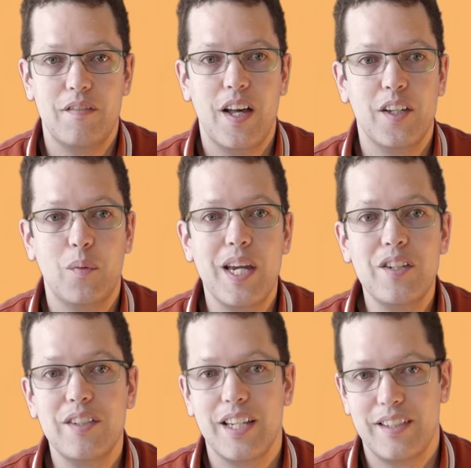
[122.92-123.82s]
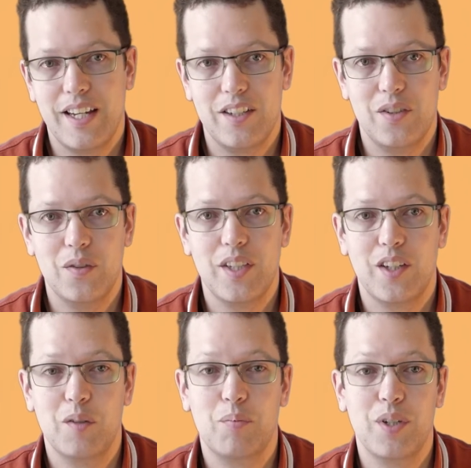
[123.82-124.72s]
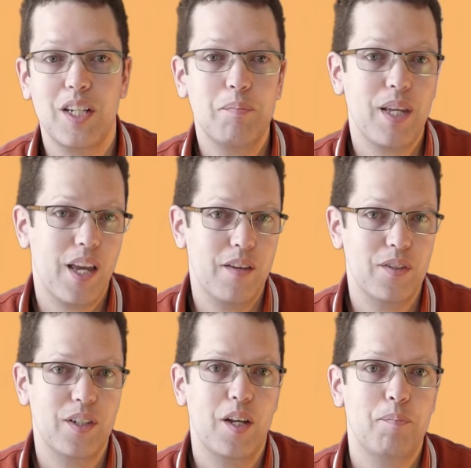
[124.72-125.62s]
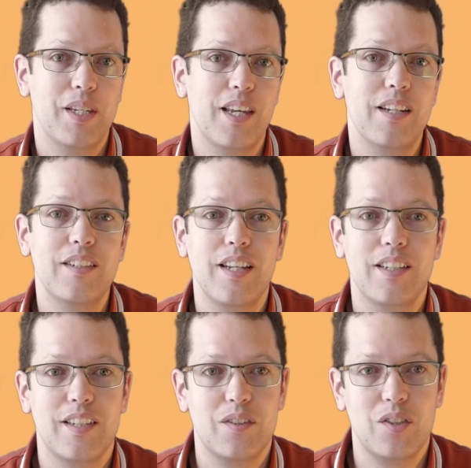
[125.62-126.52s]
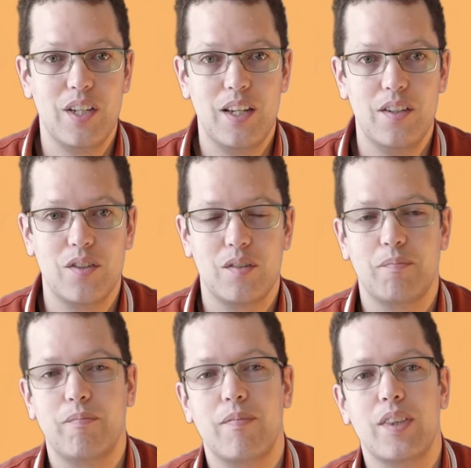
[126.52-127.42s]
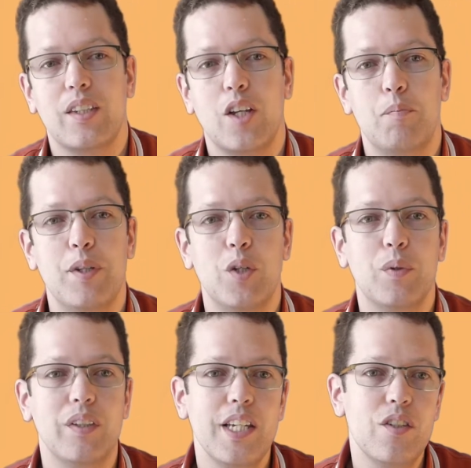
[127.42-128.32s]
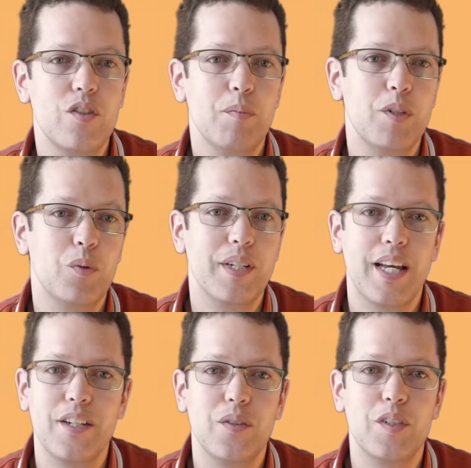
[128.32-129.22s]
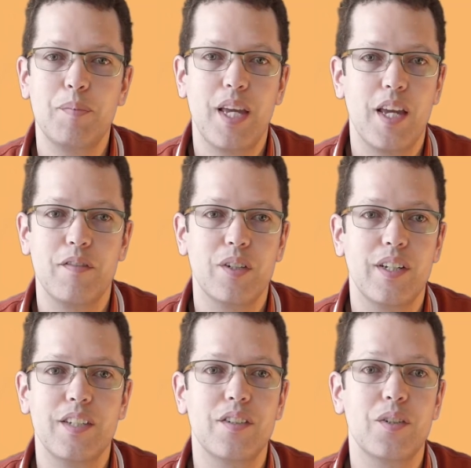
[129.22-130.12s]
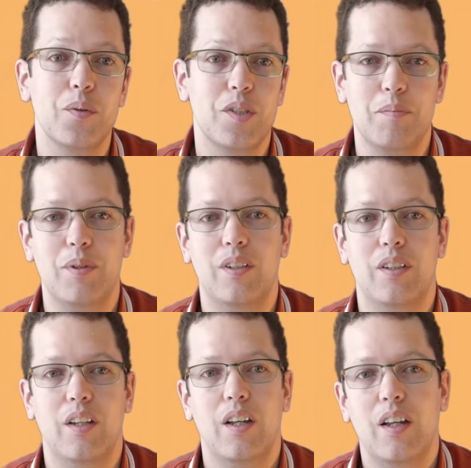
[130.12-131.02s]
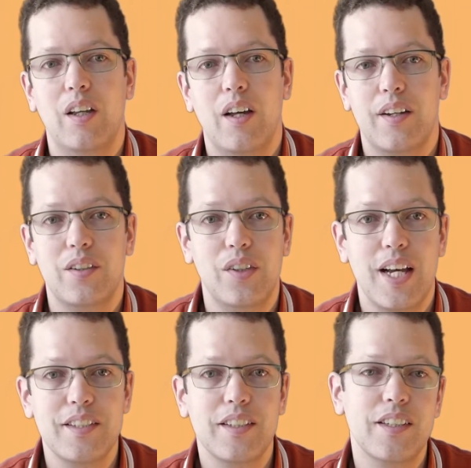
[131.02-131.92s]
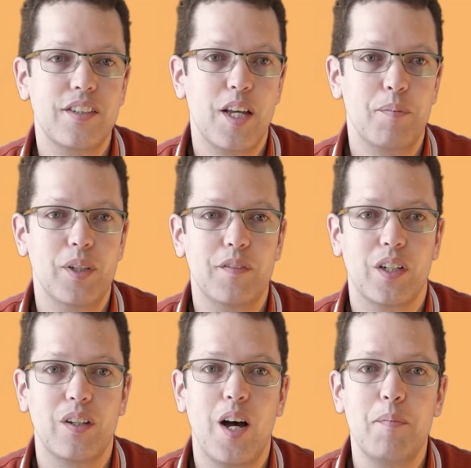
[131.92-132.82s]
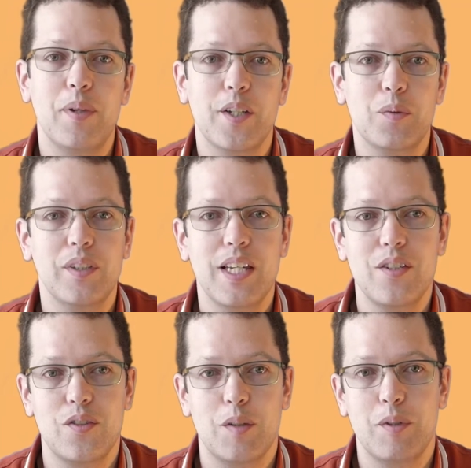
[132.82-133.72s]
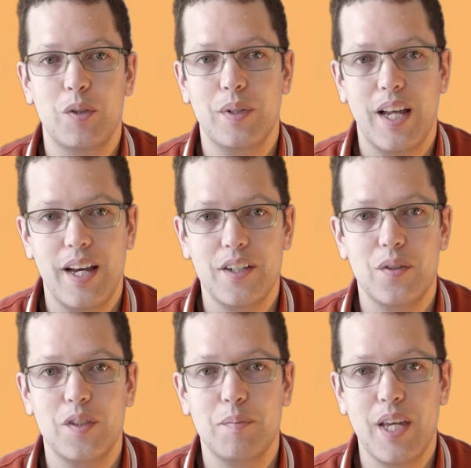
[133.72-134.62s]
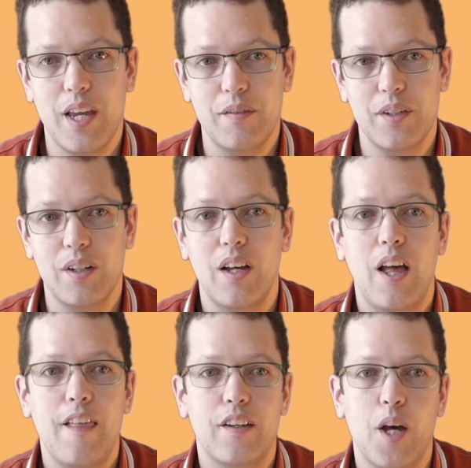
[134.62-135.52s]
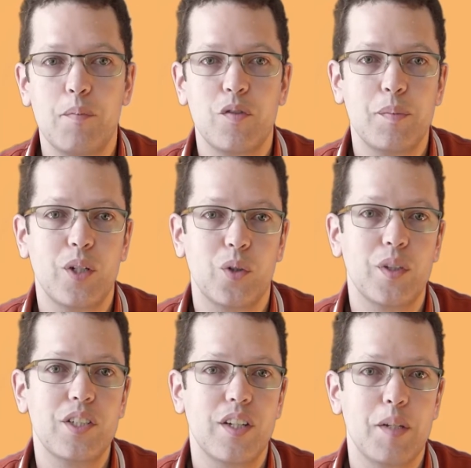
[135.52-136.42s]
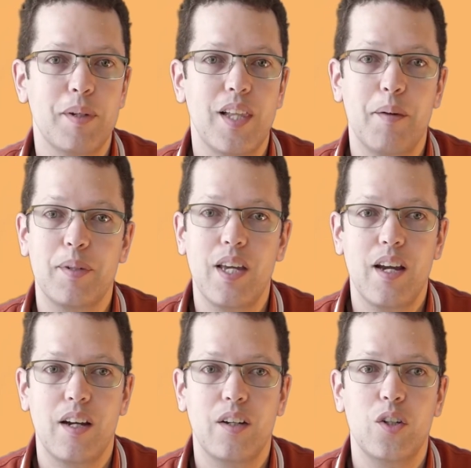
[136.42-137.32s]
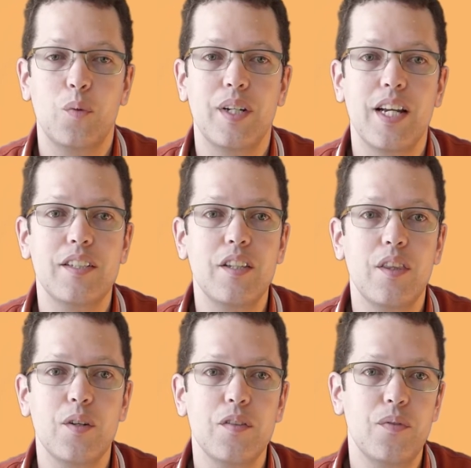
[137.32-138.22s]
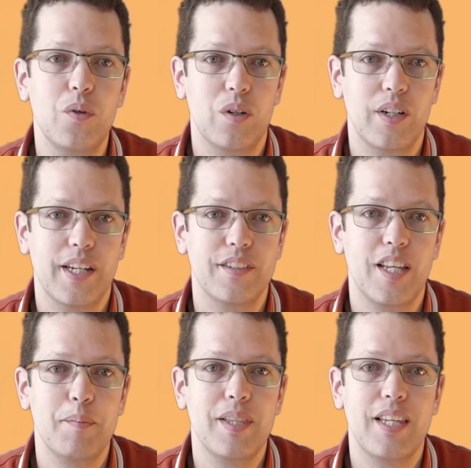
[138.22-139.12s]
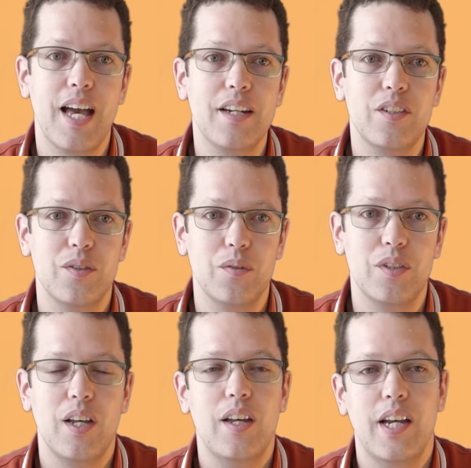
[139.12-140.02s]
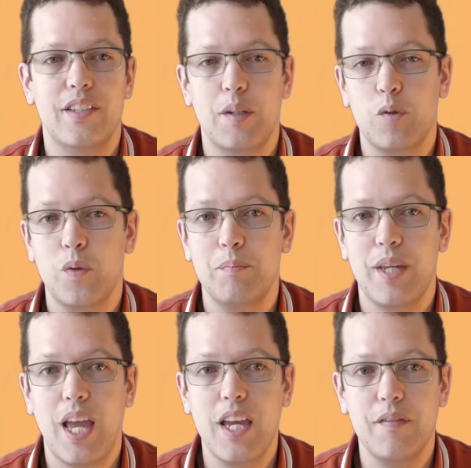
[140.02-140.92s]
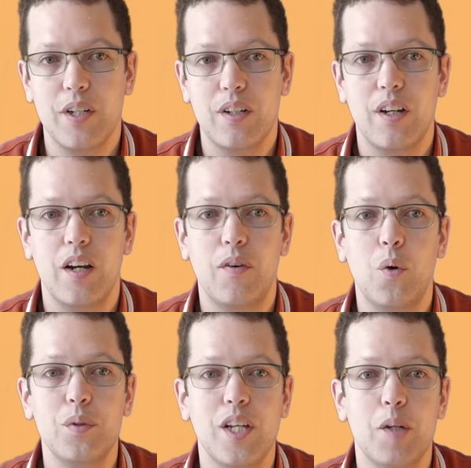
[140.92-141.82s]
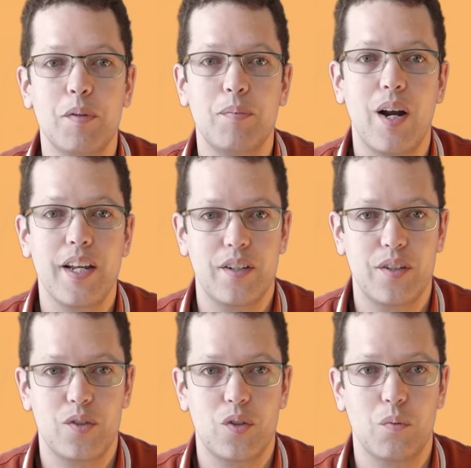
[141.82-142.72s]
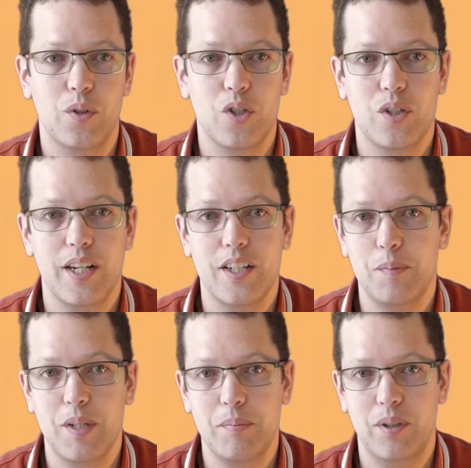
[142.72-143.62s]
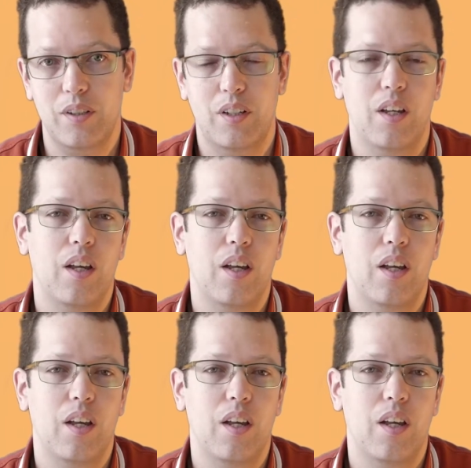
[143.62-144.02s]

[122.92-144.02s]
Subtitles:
evaluations as attitudes that could predict behavior began to take center stage. But the relationship between attitudes and behavior isn't so simple. A classic example of the complex relationship between attitudes and behavior comes from an early study by Lapierre, who in 1934 examined the attitudes and subsequent behavior of hotel proprietors towards Chinese people.